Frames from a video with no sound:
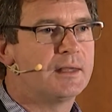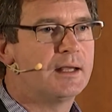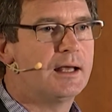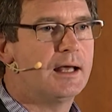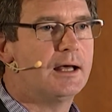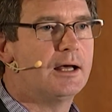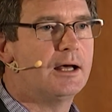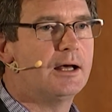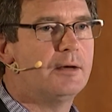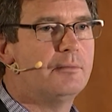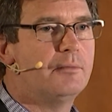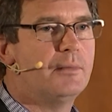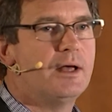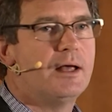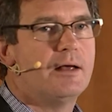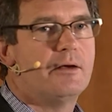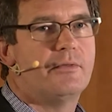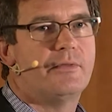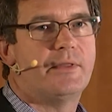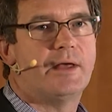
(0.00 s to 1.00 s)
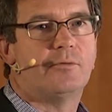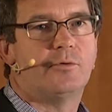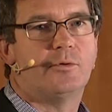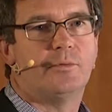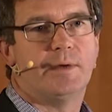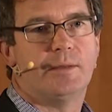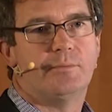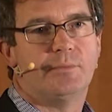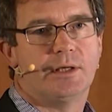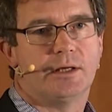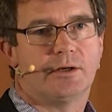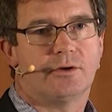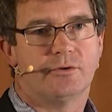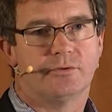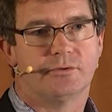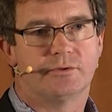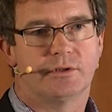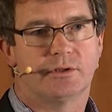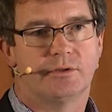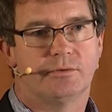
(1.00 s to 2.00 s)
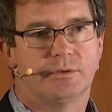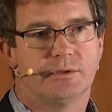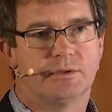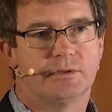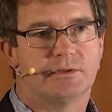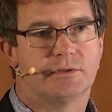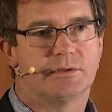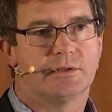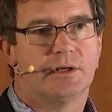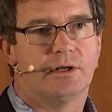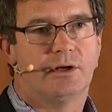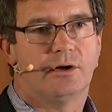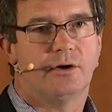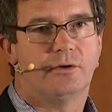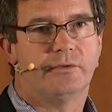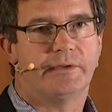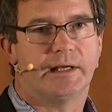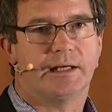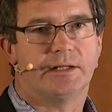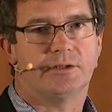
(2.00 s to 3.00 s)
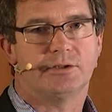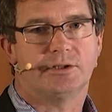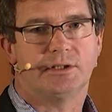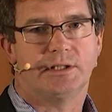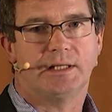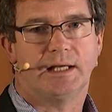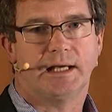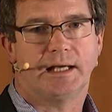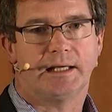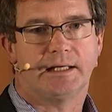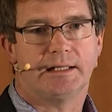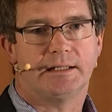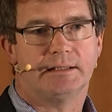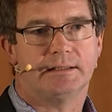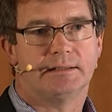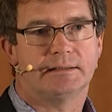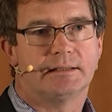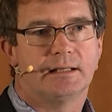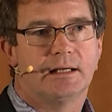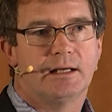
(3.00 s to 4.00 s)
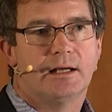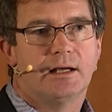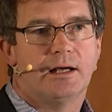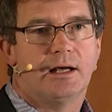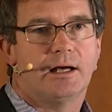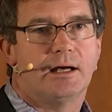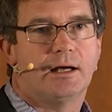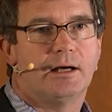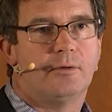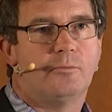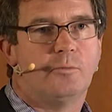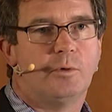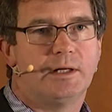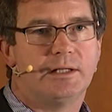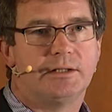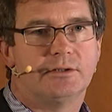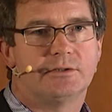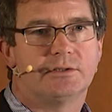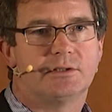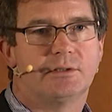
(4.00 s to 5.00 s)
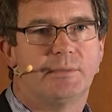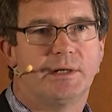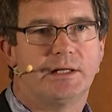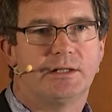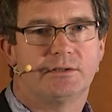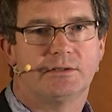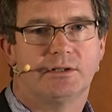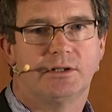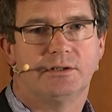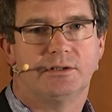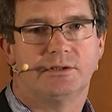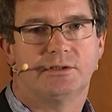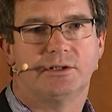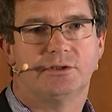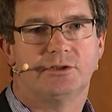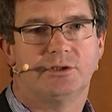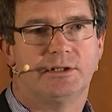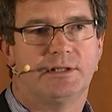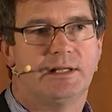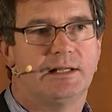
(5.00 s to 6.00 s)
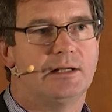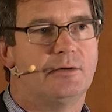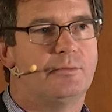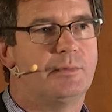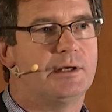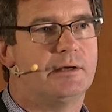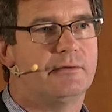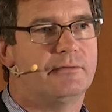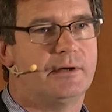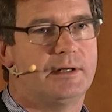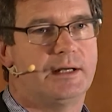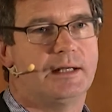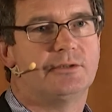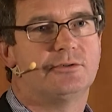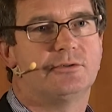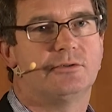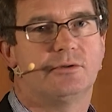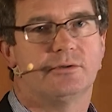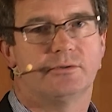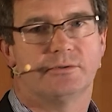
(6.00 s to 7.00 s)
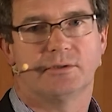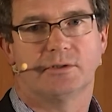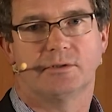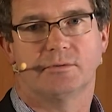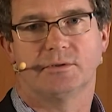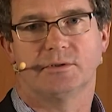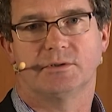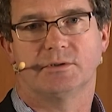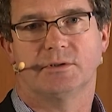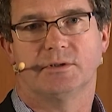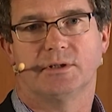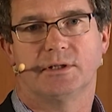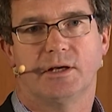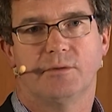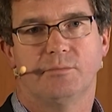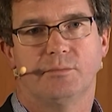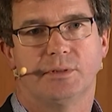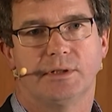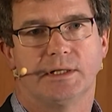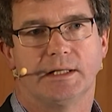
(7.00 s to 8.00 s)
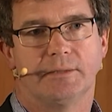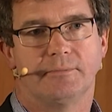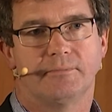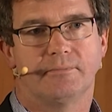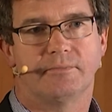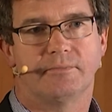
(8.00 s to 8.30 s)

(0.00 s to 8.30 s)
There will then be a consequence on the HTA's willingness to make a certain decision, and then there'll be a financial consequence to the company.